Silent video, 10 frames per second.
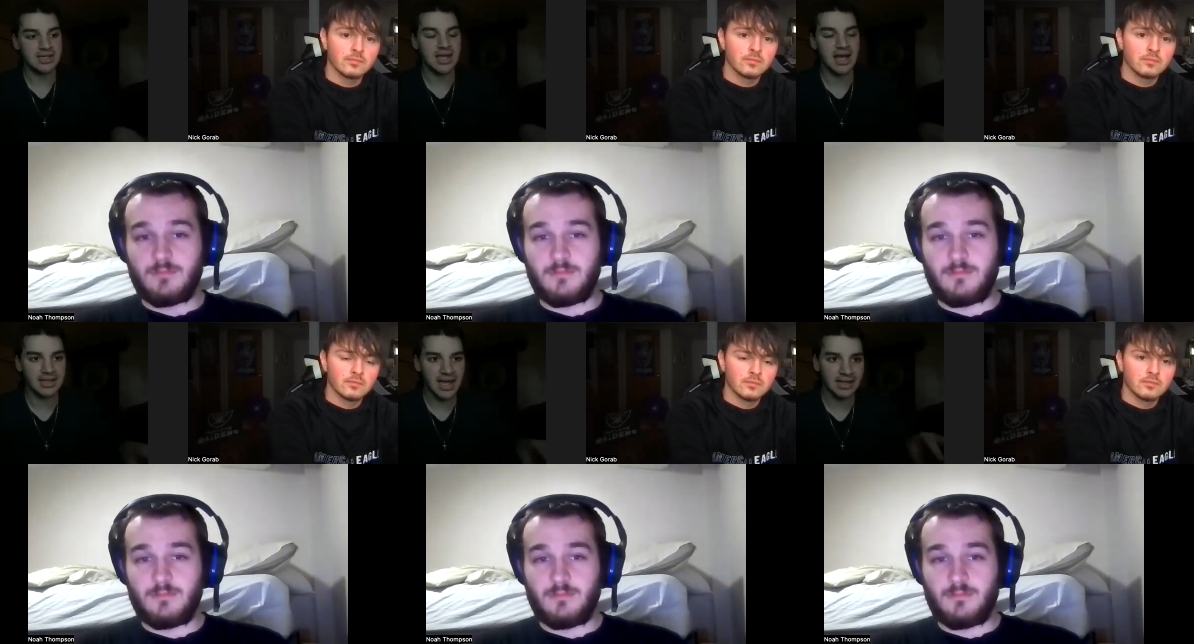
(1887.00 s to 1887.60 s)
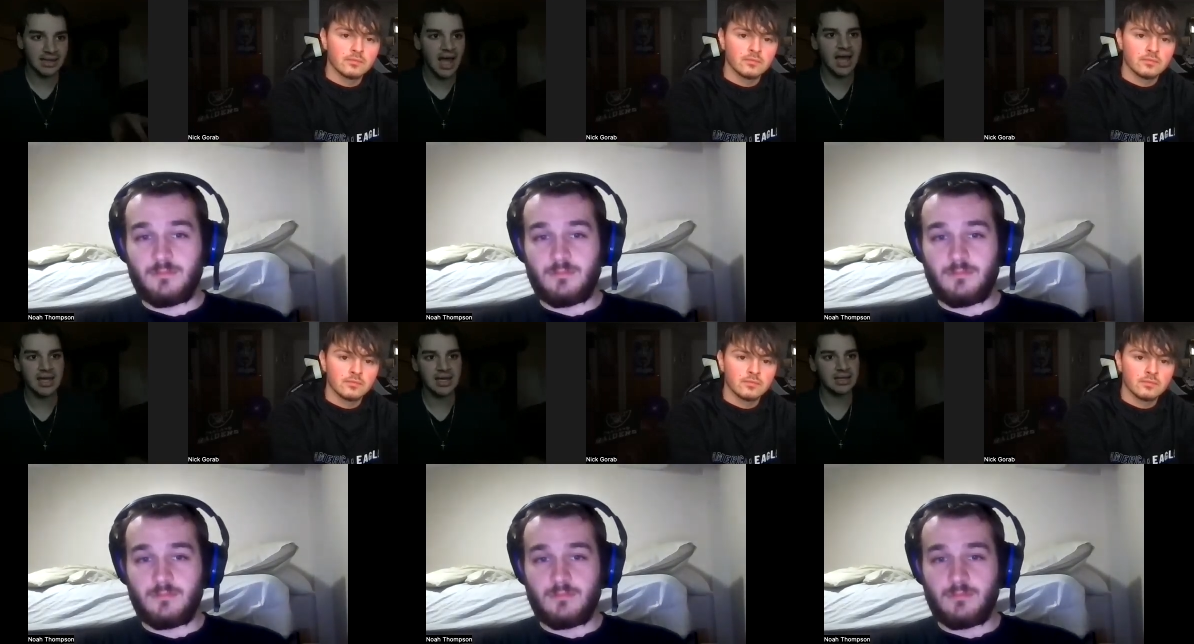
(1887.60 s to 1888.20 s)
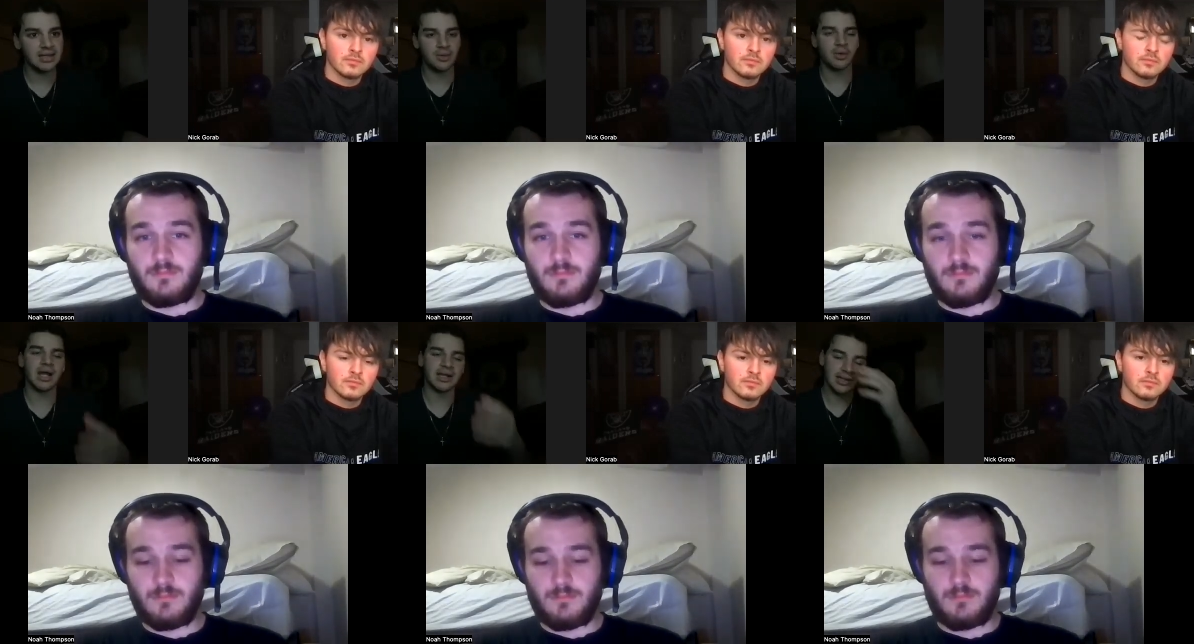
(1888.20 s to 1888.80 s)
Speaker 1: he's got that lying or
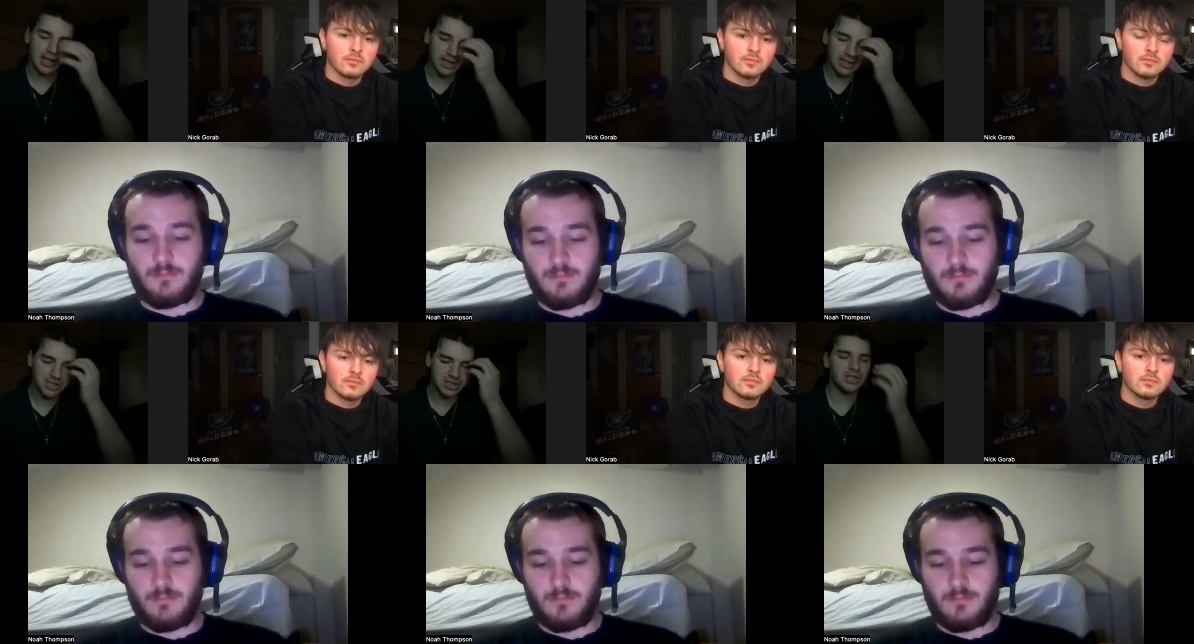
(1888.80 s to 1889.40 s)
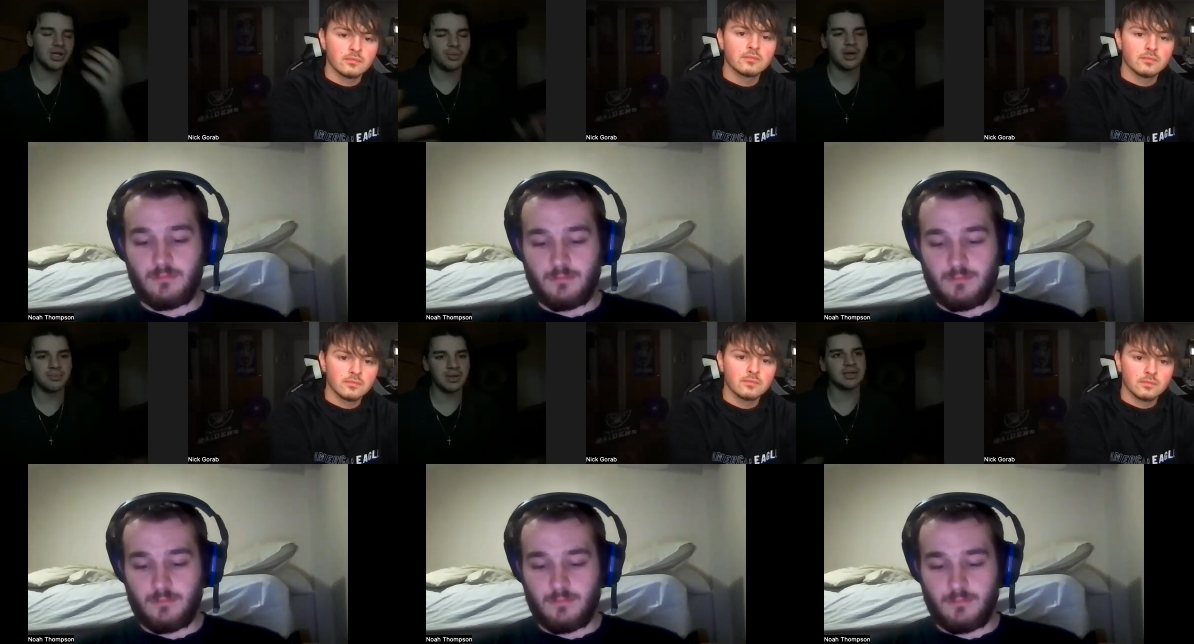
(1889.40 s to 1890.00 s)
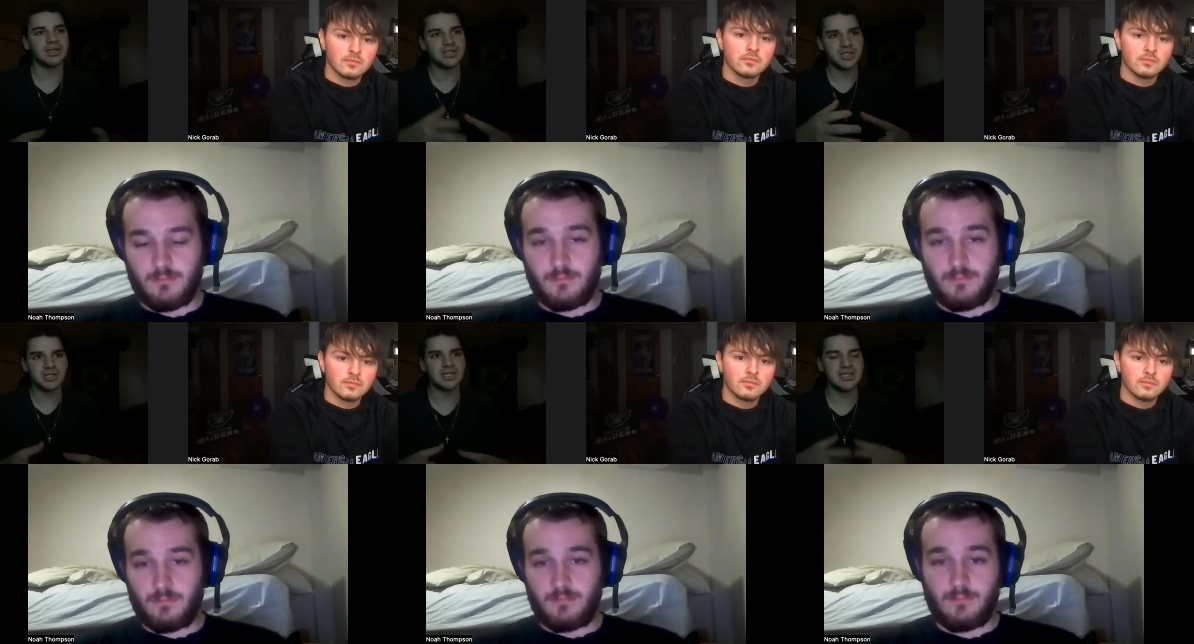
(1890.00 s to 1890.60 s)
not the lying. He's, you know what I mean? He
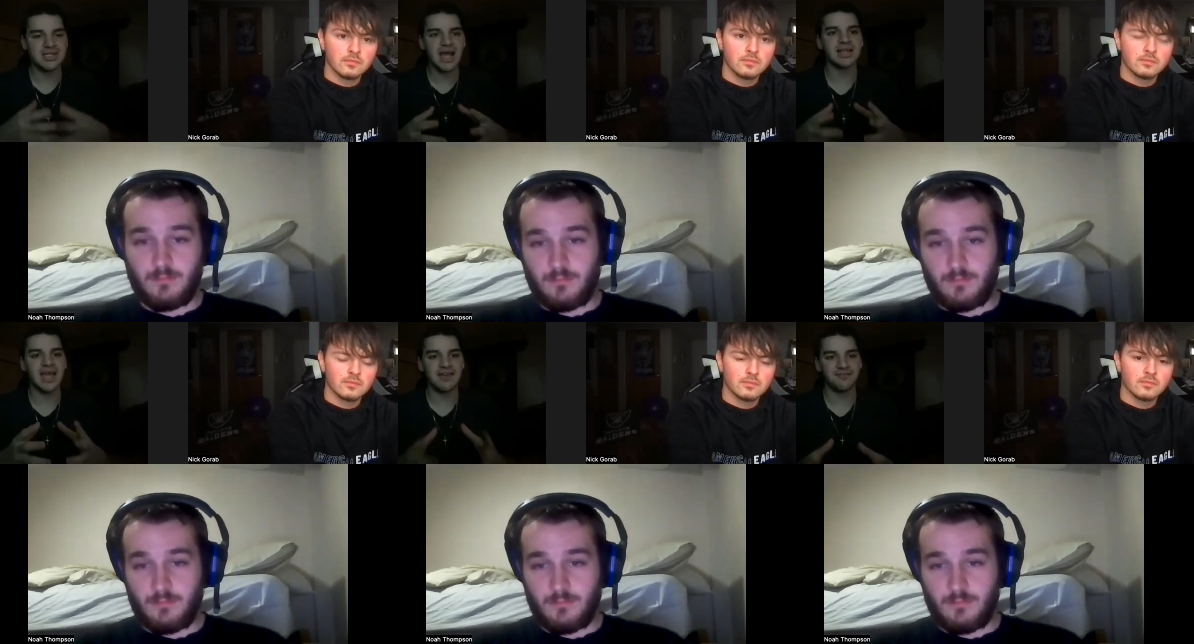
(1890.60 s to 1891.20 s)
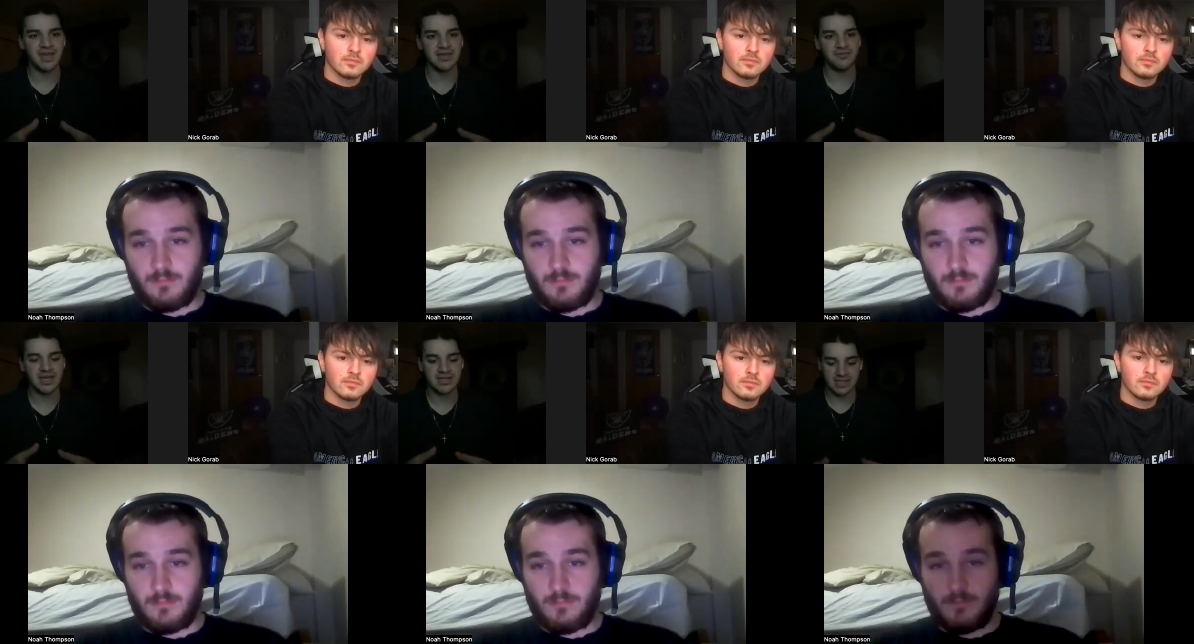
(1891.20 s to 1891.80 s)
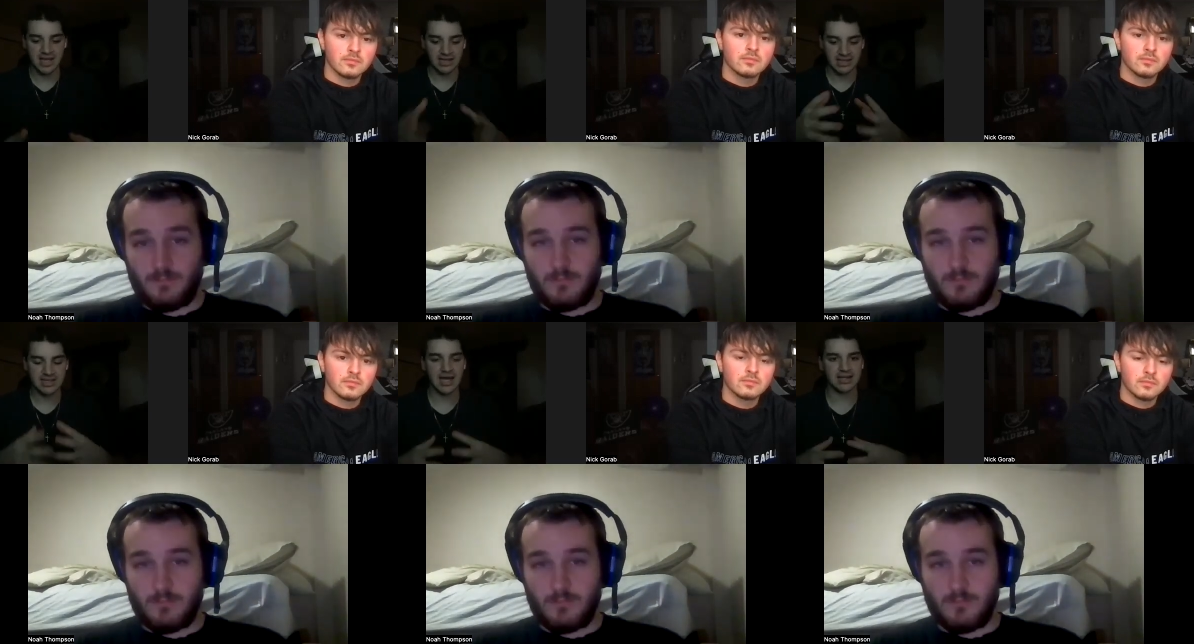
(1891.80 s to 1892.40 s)
just, he's got that fake face and he's
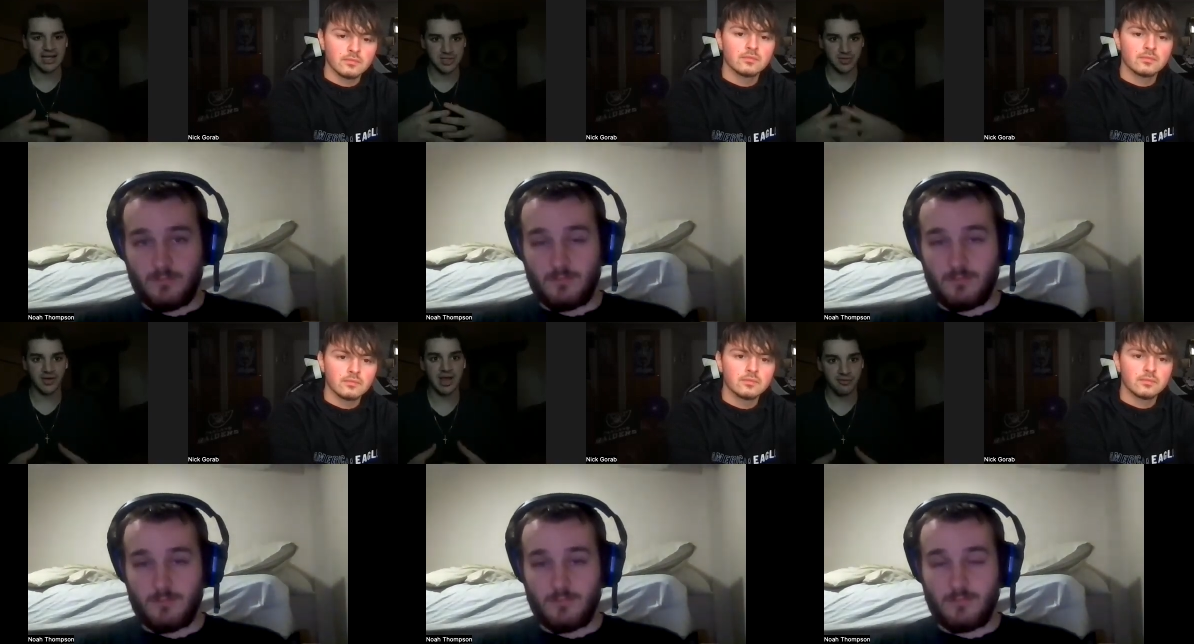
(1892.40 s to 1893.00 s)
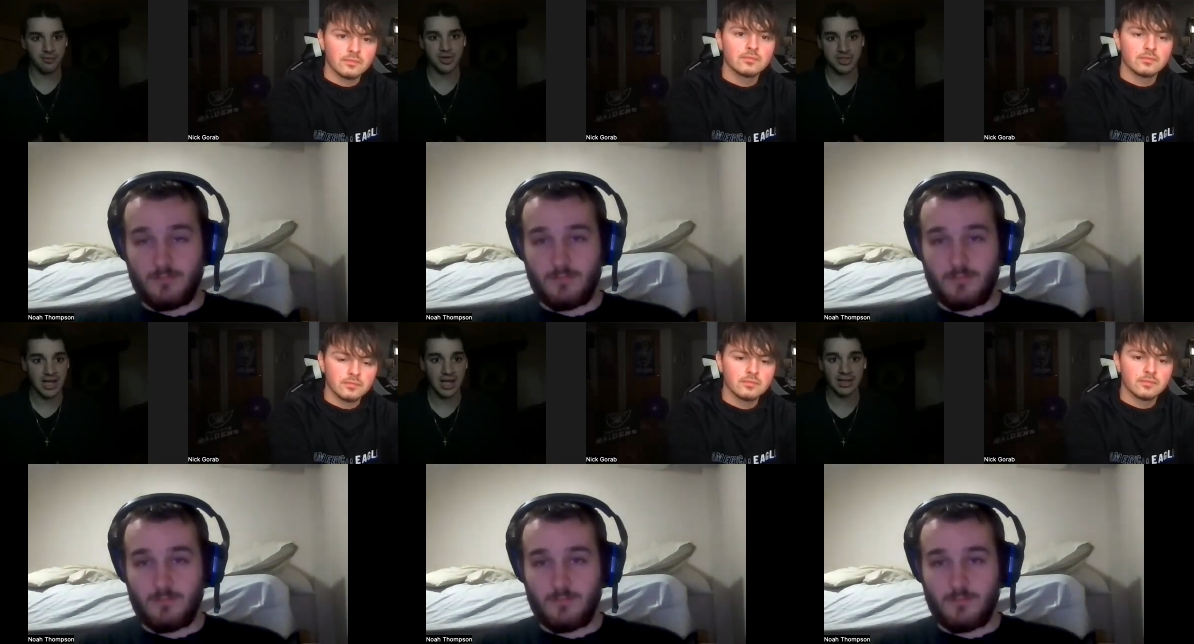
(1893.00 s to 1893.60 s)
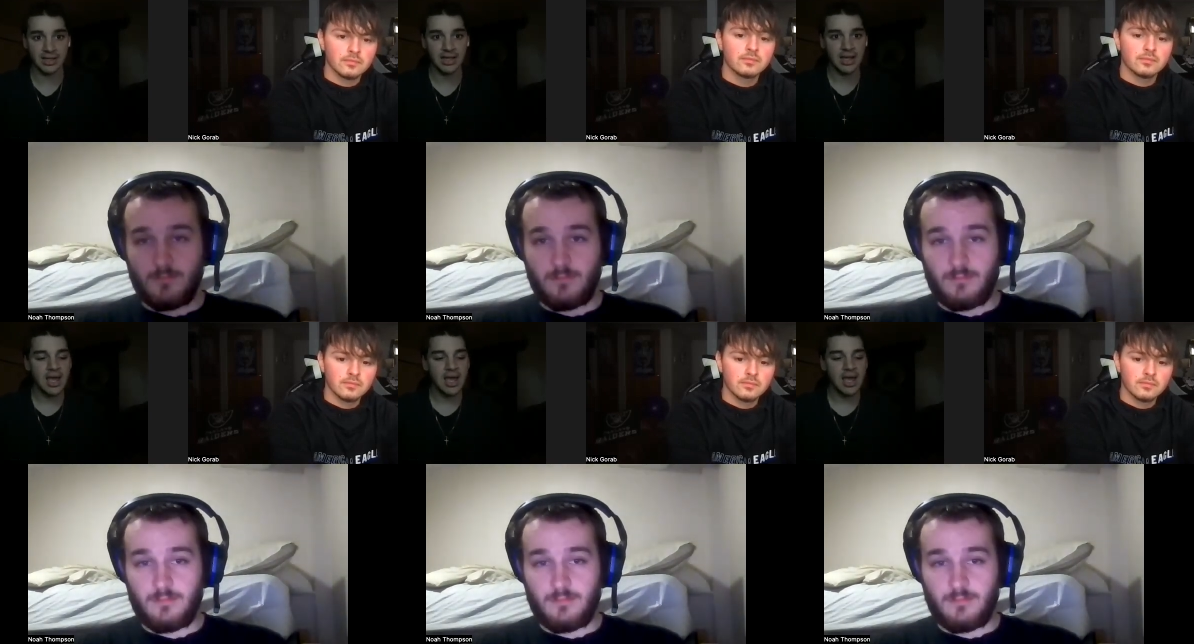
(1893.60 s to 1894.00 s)
got that survivor personality